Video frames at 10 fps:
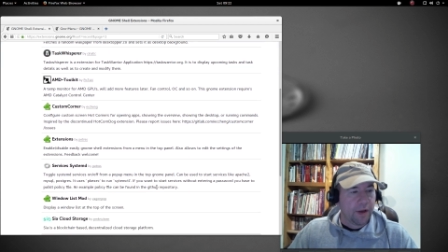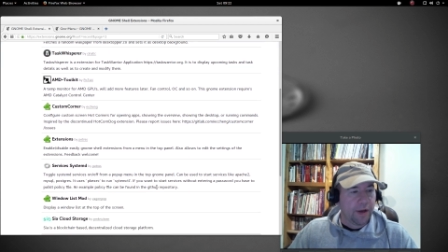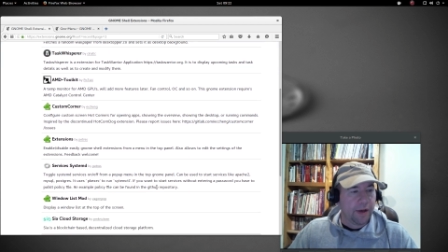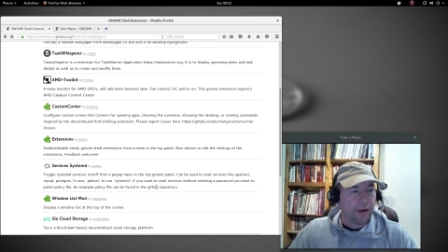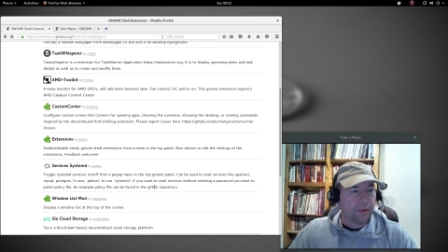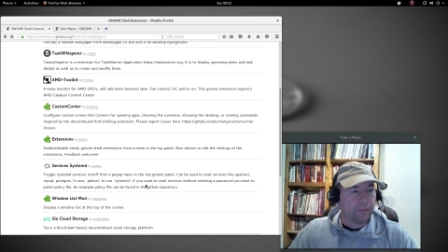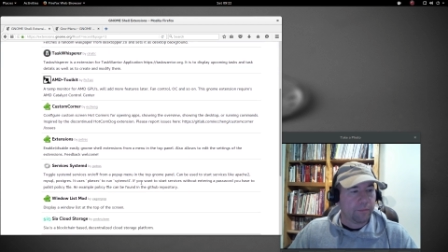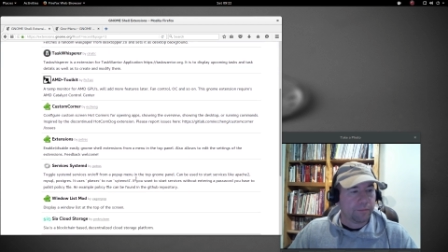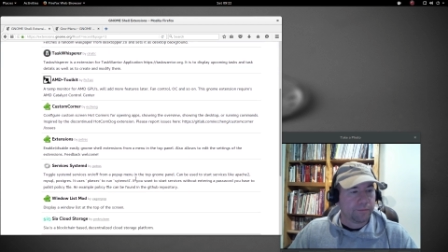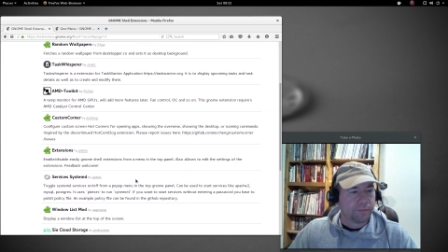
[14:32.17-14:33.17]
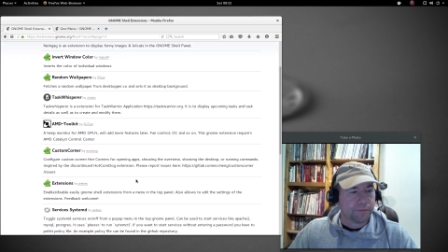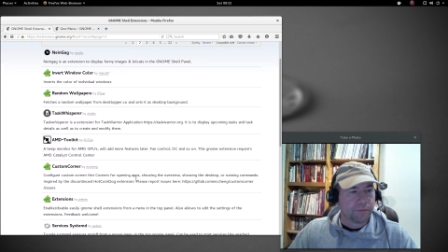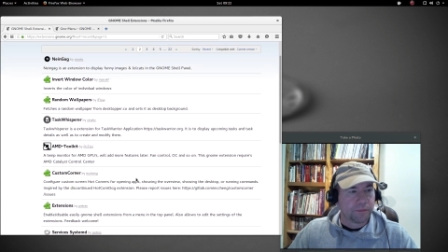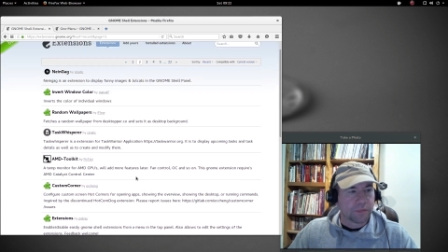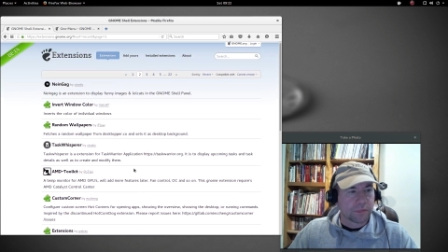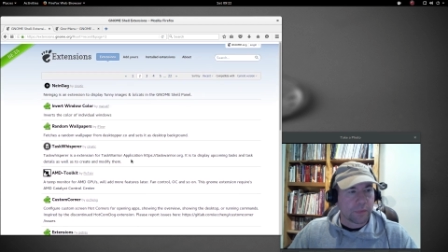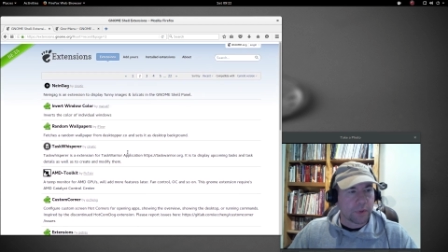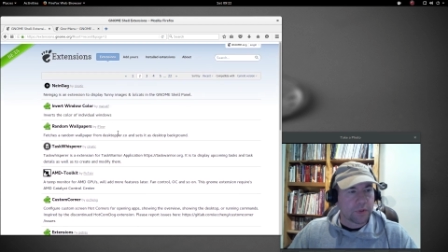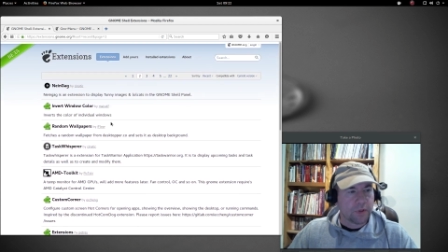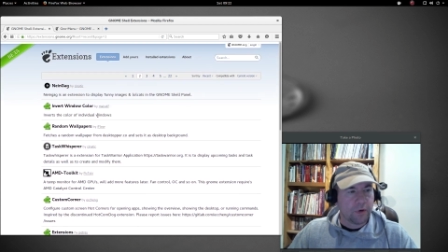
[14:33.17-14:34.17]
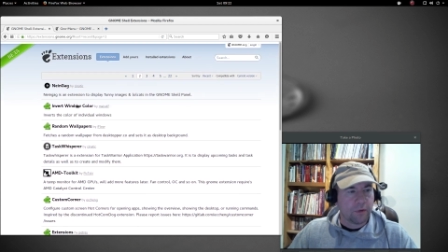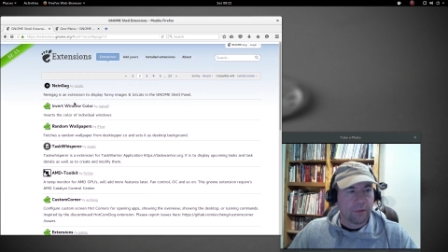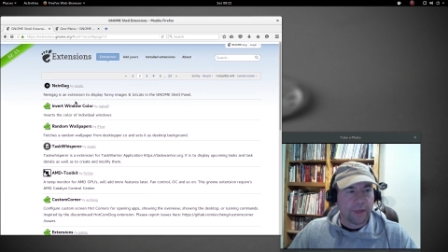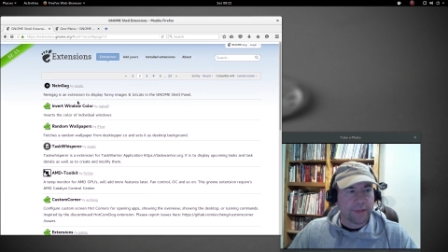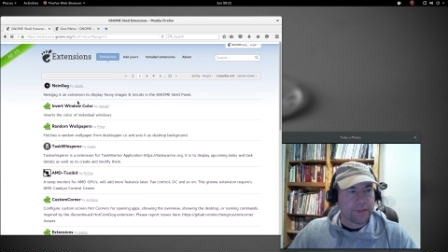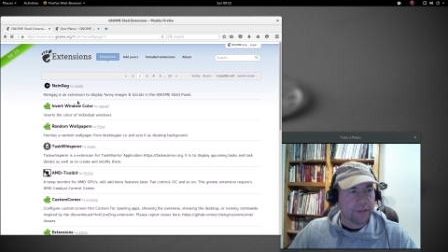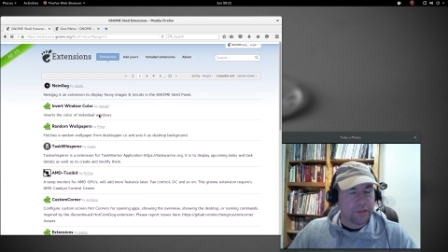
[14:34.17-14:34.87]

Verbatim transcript: Um, so like I said,